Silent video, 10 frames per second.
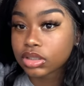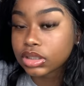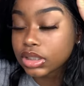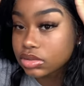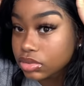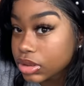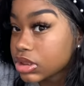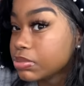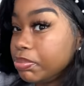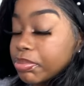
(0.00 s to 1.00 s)
This one
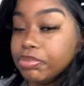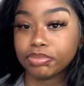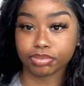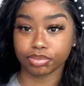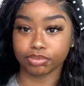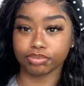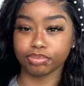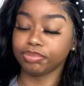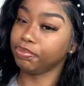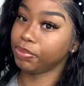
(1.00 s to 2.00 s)
is
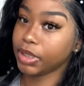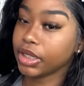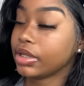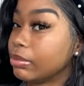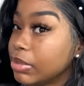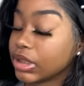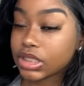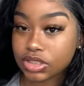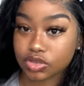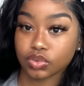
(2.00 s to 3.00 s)
bigger, but
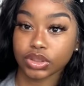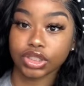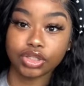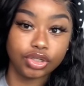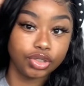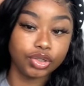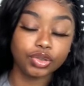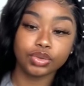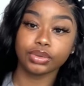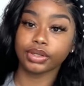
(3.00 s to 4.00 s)
this is really cute.